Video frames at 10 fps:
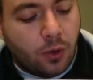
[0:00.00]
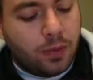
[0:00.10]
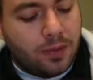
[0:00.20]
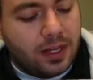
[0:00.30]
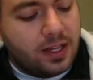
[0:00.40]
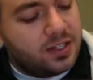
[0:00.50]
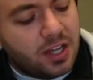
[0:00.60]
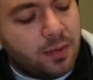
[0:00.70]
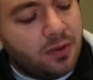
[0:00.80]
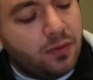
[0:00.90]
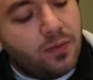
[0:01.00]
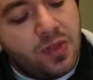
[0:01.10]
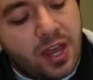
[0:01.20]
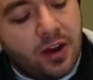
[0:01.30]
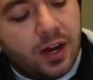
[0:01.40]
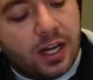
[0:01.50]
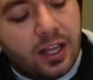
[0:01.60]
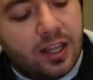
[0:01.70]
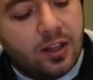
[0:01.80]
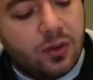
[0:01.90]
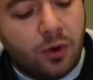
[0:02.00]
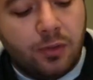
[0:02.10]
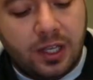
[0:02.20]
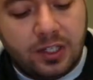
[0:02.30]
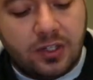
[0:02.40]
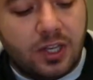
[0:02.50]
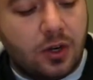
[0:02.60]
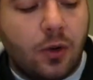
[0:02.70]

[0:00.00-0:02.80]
maybe it is coming from there. And I think normally it's just like,